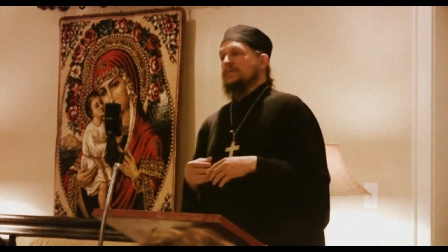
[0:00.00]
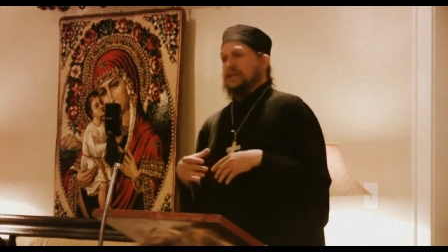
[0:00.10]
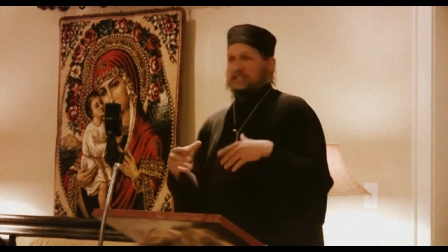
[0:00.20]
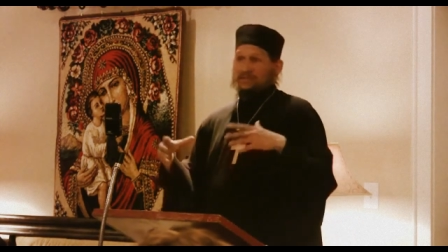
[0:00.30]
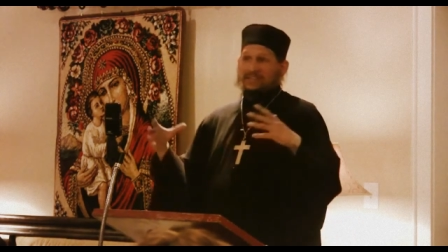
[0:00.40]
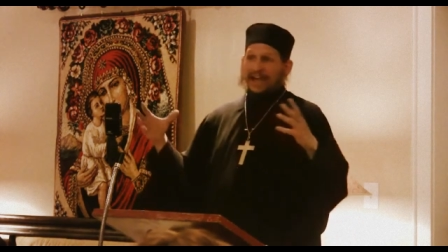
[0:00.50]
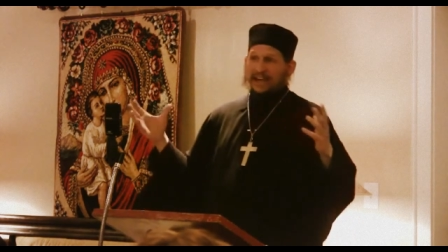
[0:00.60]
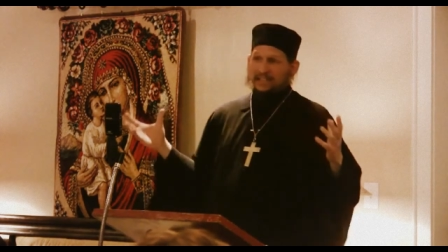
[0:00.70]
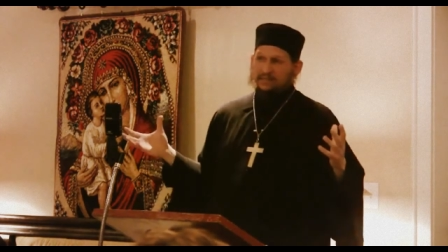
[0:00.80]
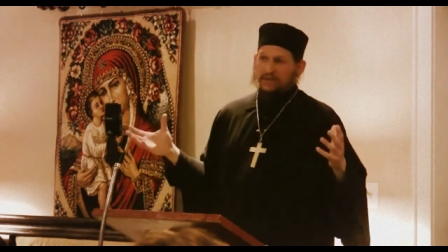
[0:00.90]
because of
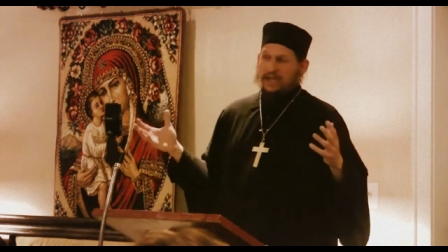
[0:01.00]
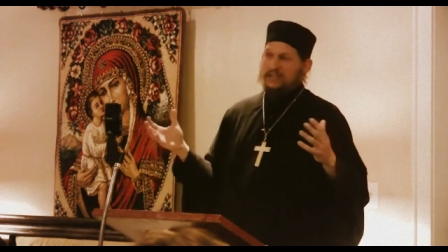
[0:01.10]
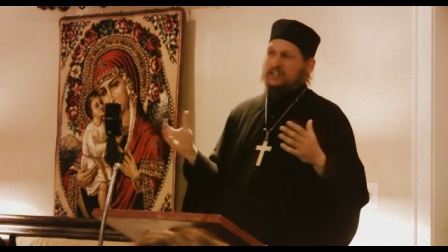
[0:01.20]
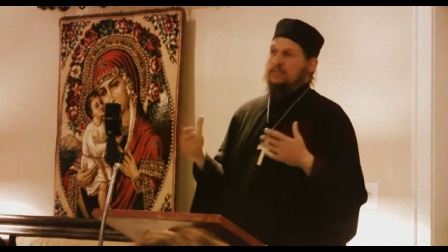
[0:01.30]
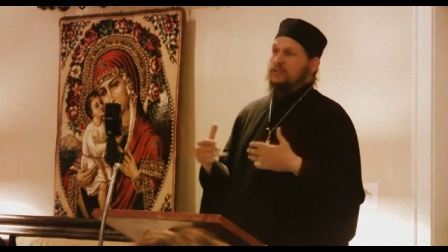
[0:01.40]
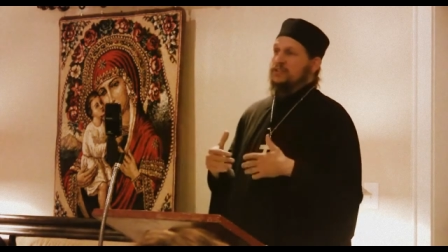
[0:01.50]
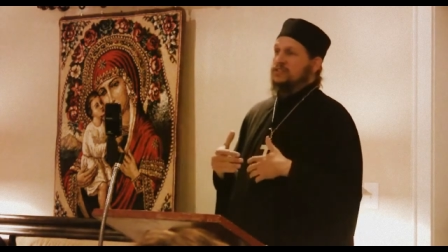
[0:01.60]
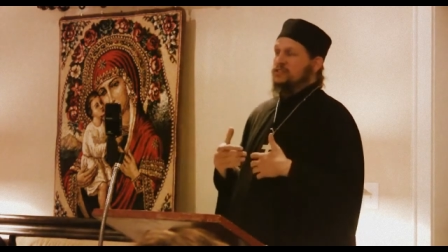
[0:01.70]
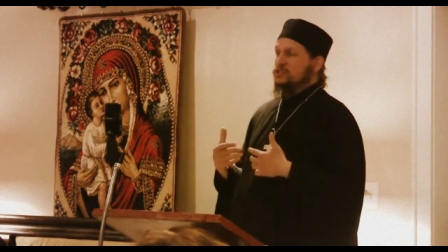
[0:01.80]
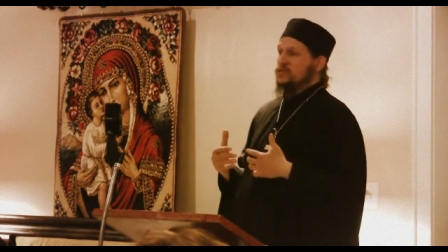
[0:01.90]
tax evasion, it'll be an
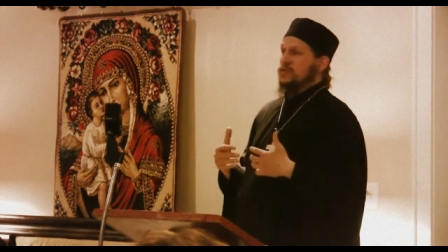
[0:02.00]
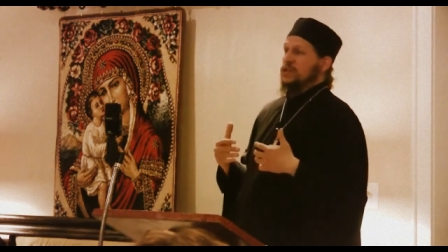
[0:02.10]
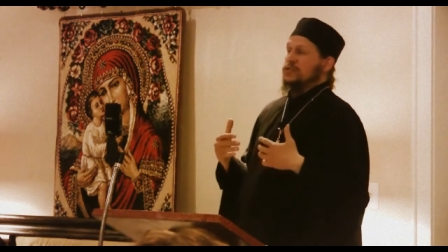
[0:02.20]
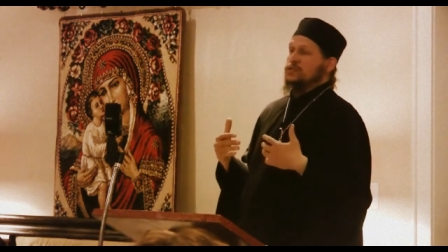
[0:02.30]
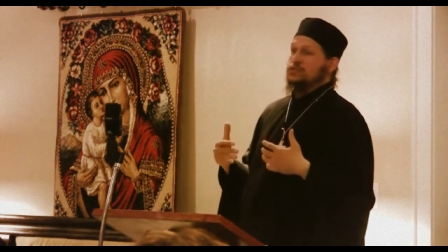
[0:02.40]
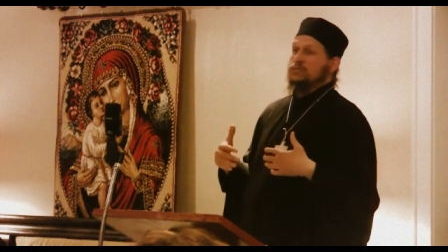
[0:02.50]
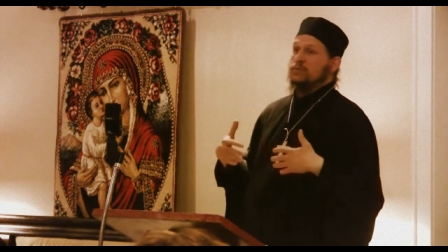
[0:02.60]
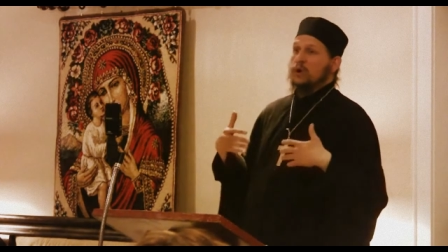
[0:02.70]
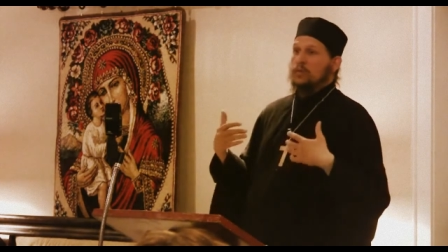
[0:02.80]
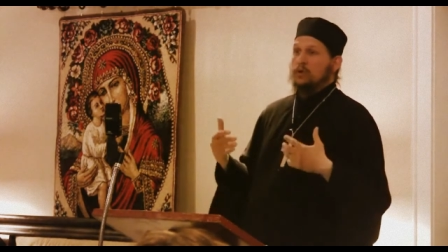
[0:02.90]
excuse for them to introduce
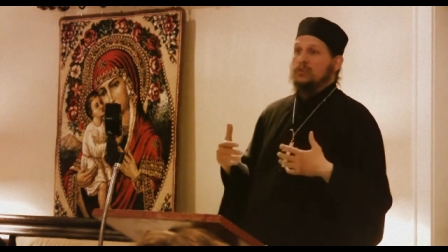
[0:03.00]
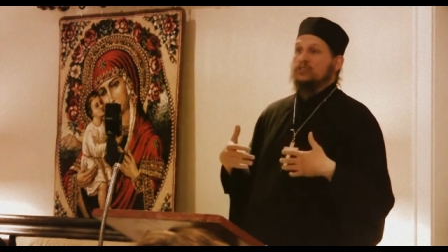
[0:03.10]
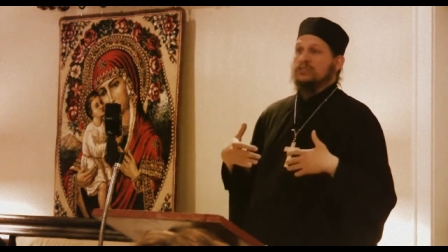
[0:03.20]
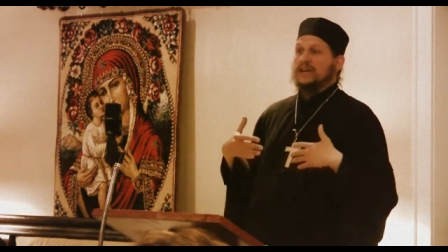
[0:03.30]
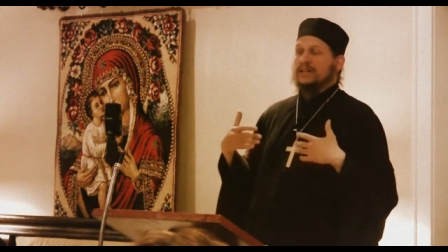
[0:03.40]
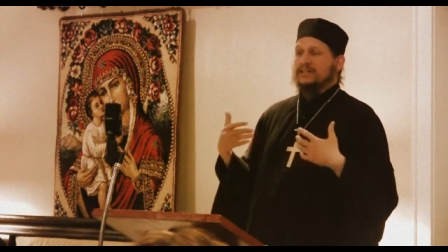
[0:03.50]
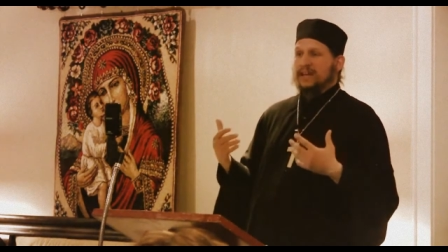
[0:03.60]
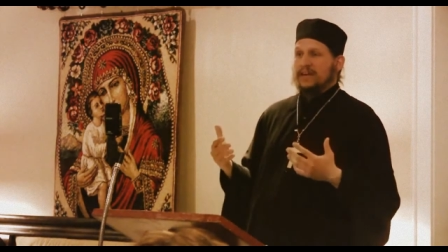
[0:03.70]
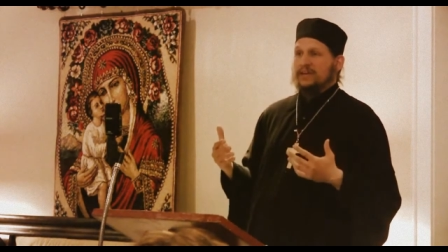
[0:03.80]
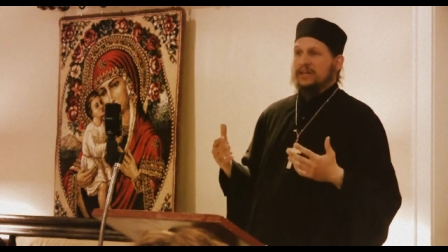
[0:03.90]
more and more
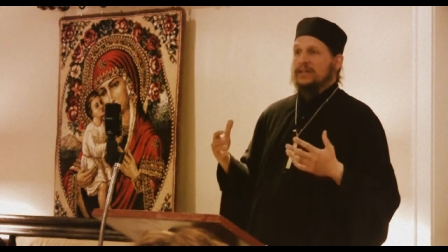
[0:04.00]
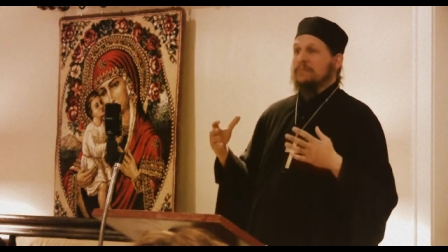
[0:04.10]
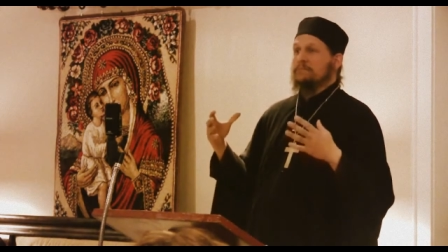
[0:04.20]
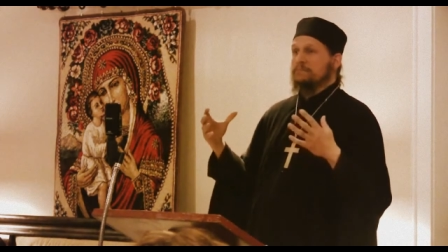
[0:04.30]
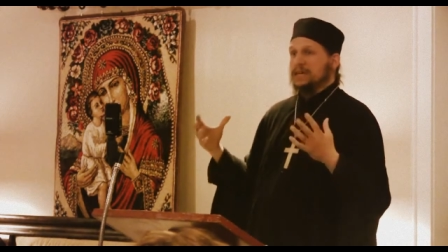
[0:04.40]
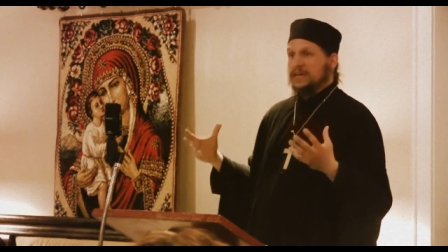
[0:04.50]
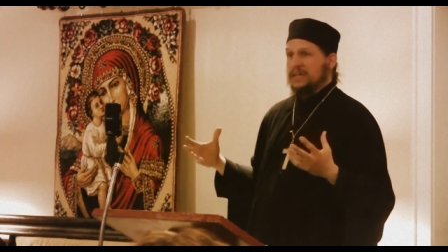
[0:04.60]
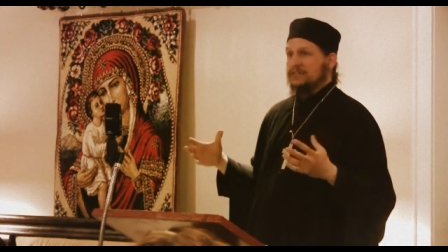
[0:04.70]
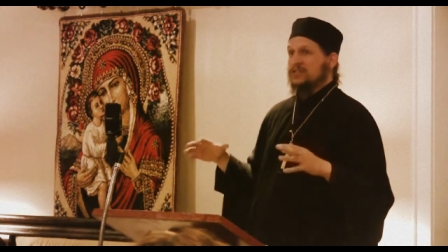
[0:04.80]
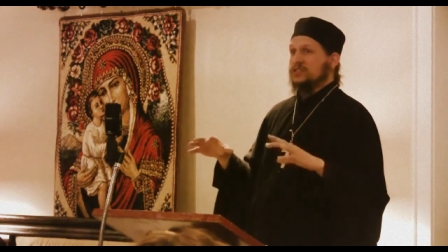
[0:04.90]
totalitarian
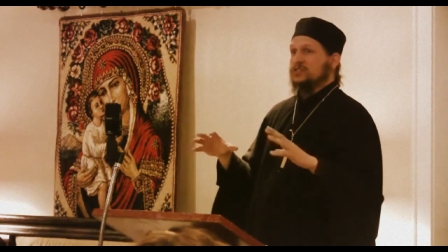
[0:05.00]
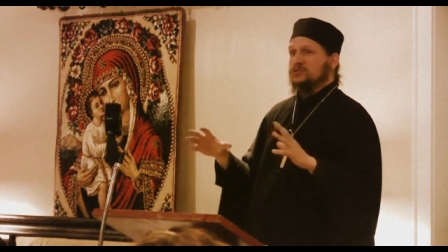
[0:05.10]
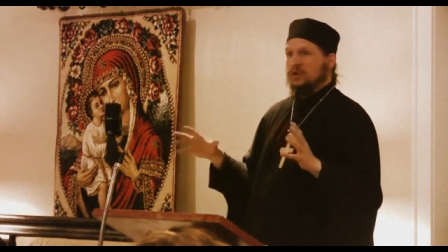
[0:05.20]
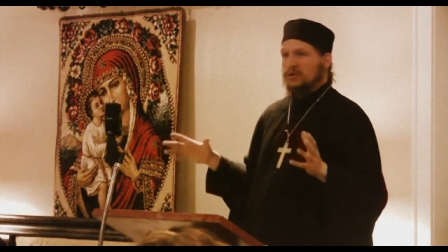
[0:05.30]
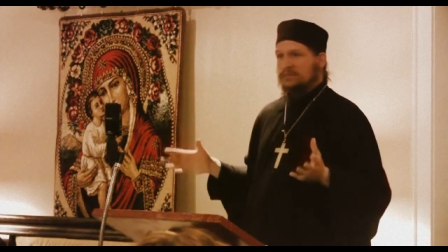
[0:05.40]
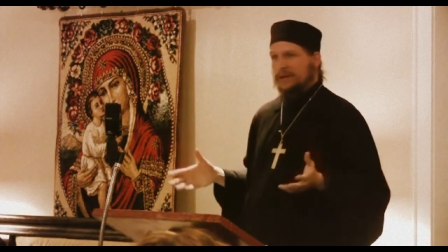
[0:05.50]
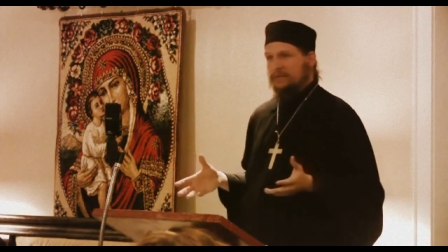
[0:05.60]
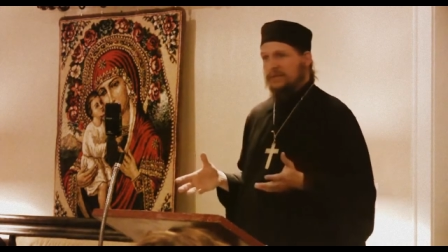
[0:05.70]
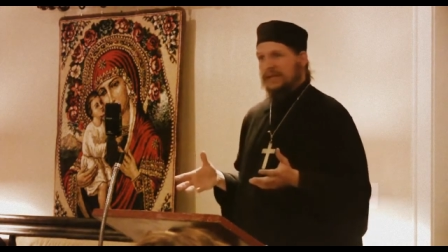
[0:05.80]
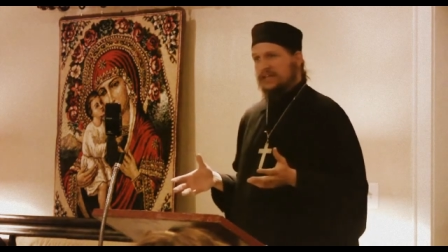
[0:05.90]
means to control the
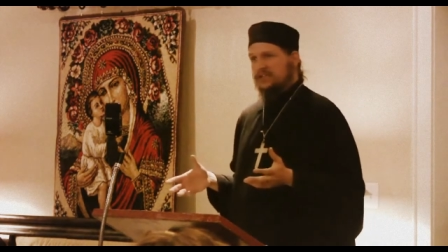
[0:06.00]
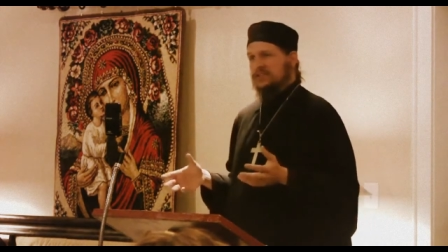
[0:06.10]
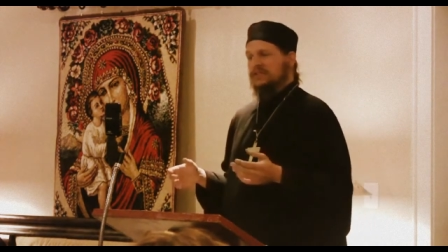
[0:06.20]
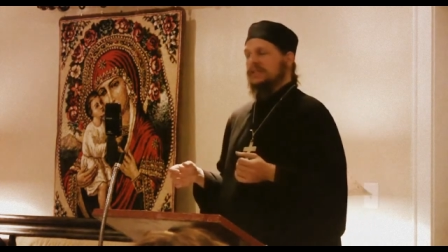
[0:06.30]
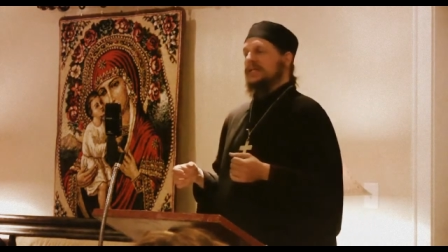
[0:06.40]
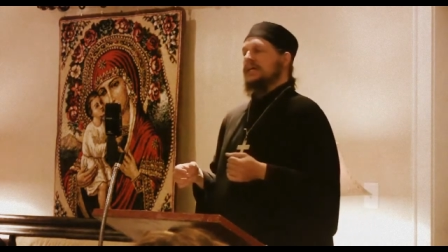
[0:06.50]
population.